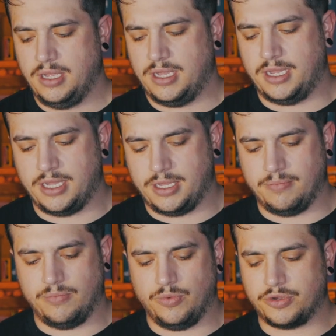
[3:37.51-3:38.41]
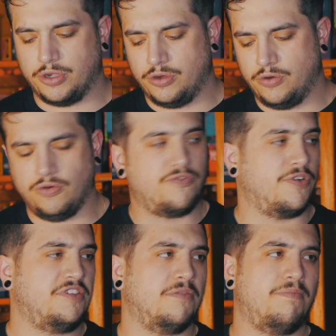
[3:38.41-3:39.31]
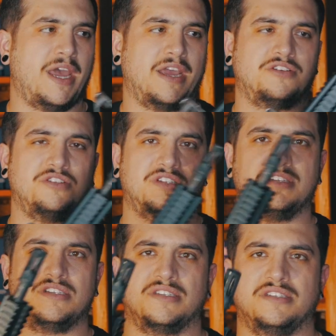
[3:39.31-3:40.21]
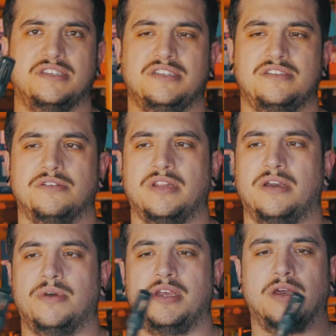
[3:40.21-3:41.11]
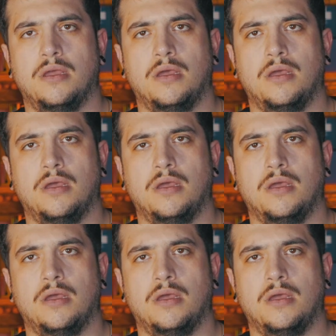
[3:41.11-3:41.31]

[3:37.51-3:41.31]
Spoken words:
We'll go front to back just because it's easier that way.